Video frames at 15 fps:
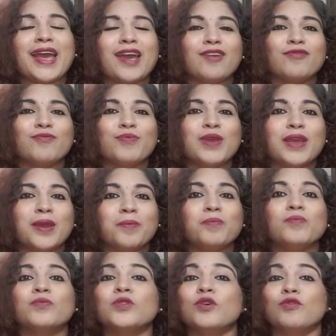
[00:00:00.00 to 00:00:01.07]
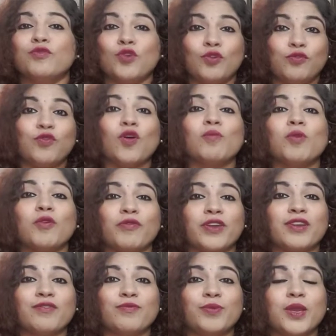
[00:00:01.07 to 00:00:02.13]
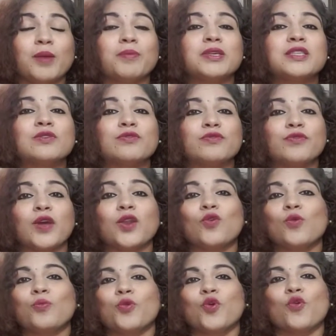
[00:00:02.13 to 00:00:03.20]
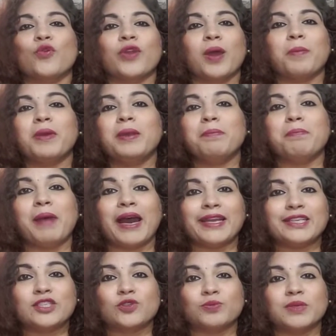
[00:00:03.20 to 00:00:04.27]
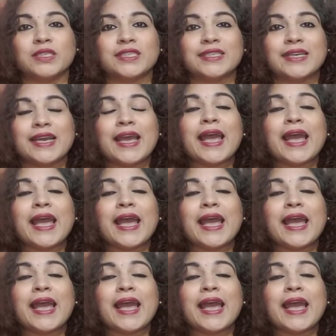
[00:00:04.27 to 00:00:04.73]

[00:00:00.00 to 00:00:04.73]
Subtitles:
FPM, the full form of FPM is Fellow Program in Management.